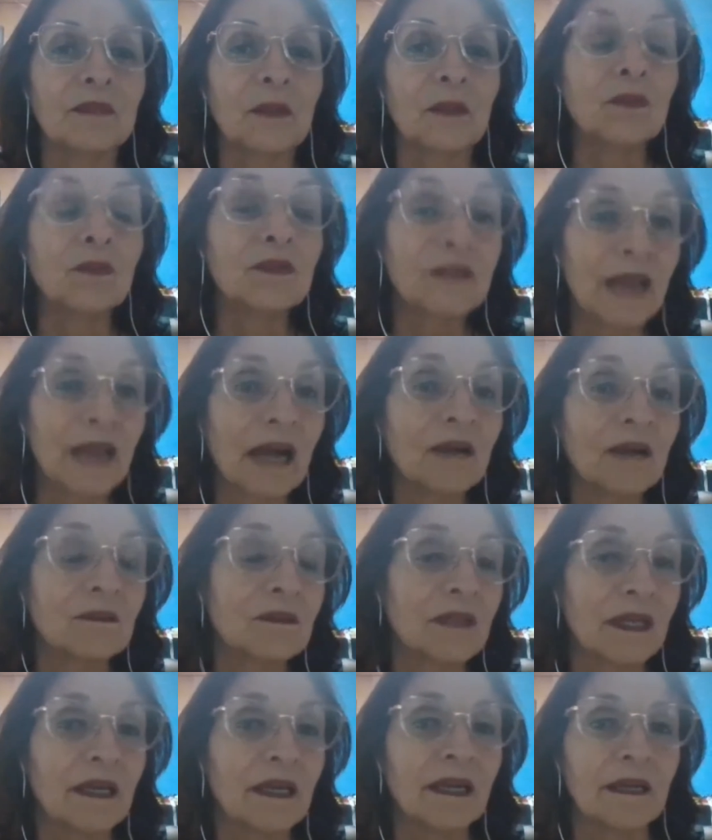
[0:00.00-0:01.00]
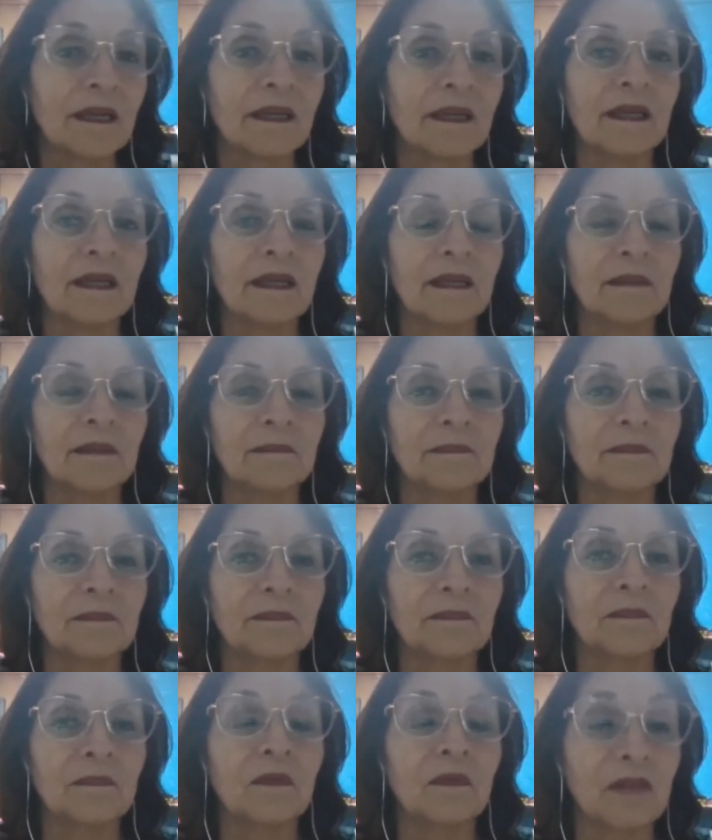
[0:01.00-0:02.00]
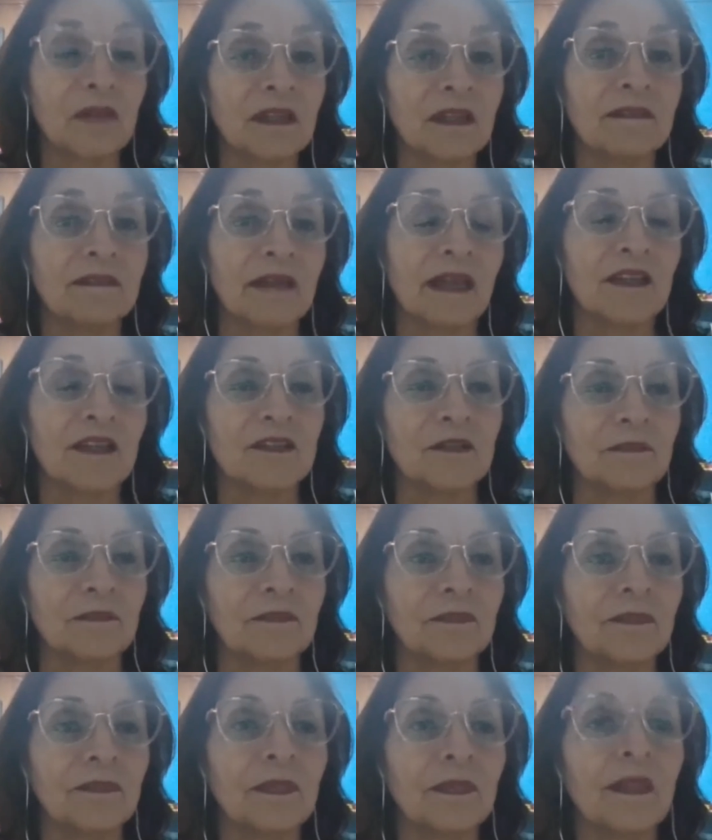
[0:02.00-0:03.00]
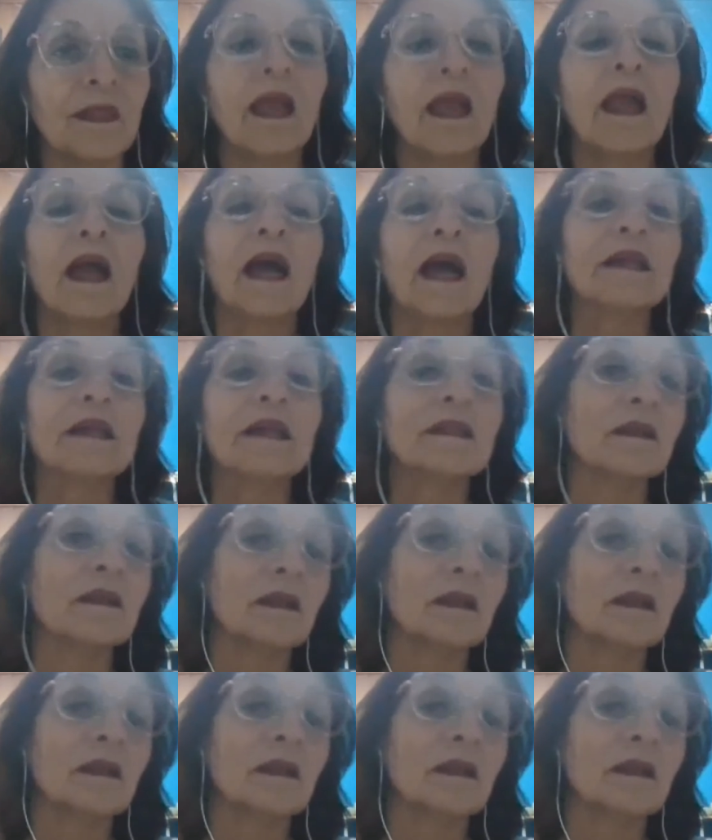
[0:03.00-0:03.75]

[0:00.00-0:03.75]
put down their mobilization? And